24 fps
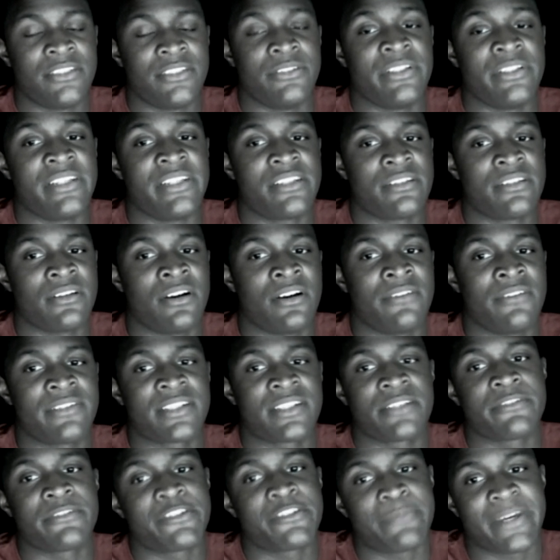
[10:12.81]
you need to
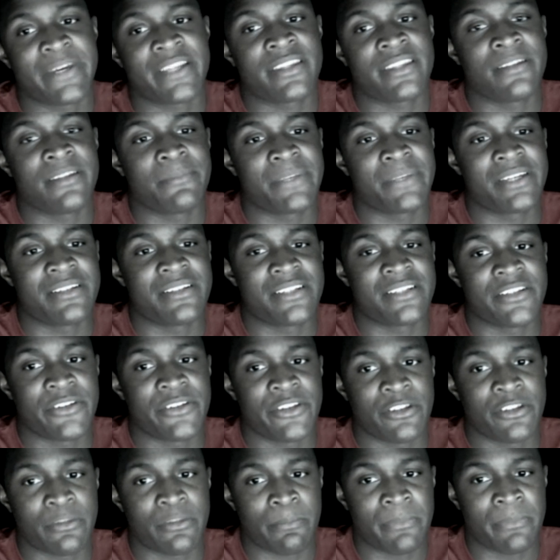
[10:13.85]
obviously respect them because
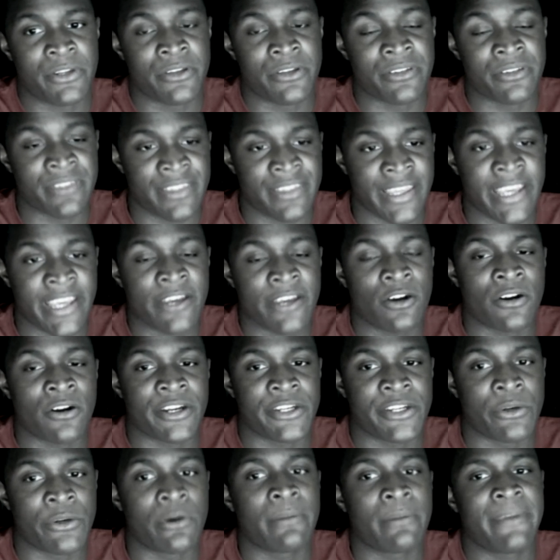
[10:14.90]
they are
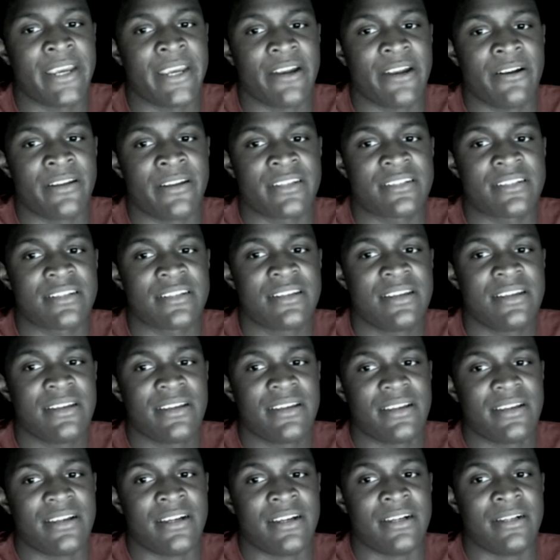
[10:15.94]
your parents.
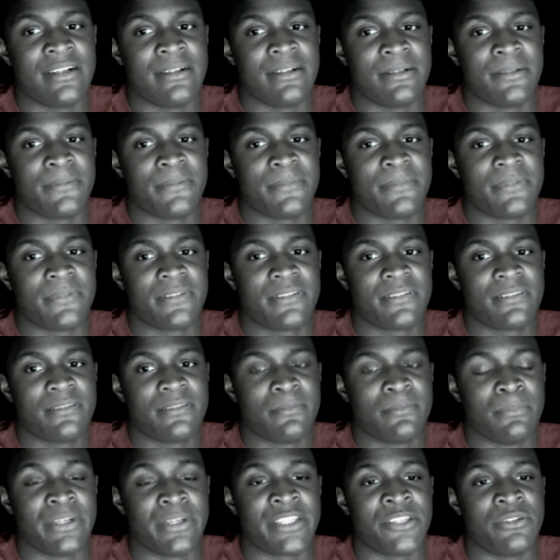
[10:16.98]

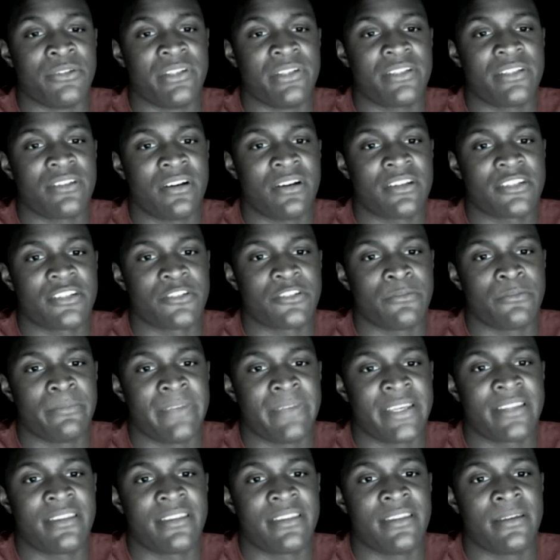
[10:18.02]
But you need to also
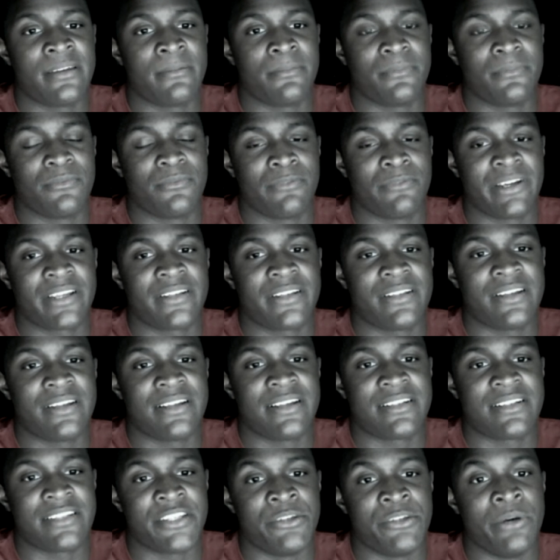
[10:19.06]
make them
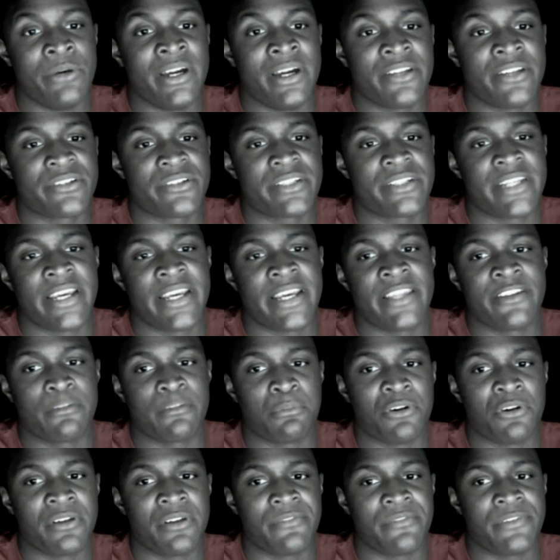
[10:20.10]
recognize that you understand their
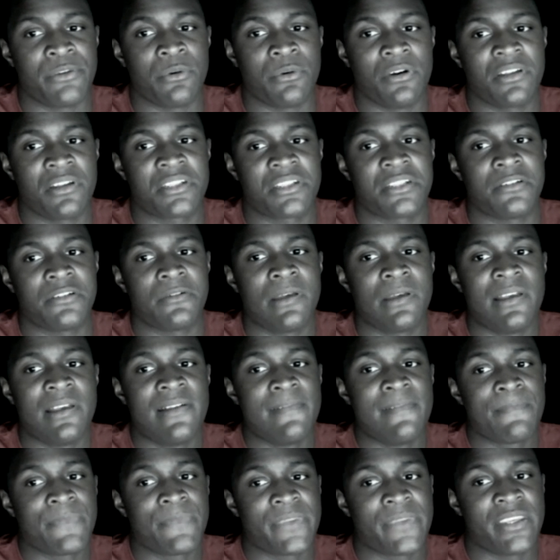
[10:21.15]
point of view also.
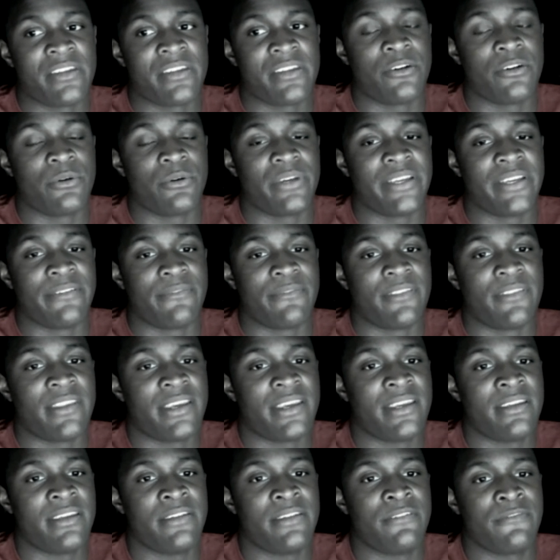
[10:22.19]
If
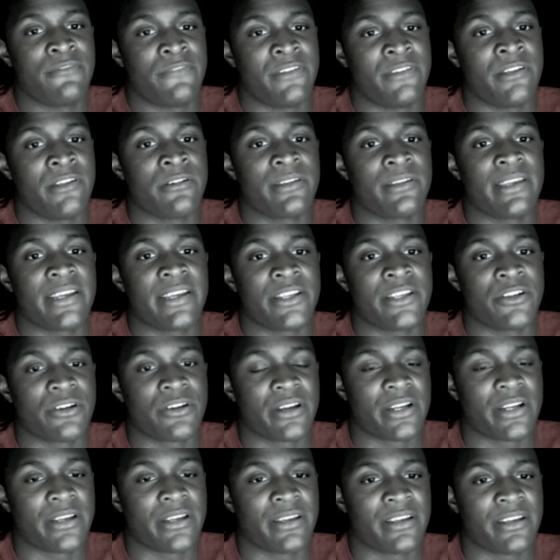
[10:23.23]
they fear that you're
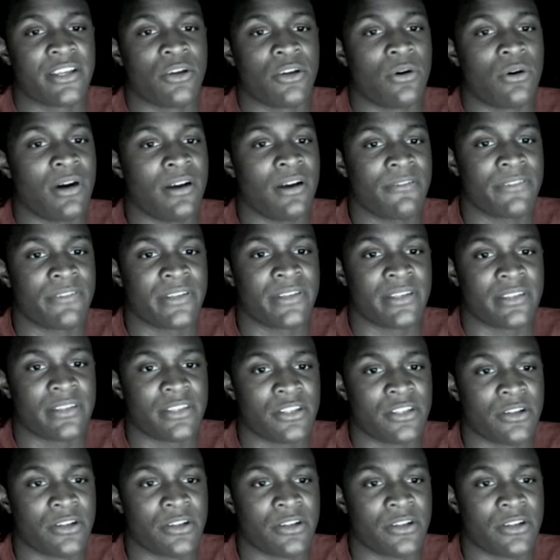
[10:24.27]
gonna go off and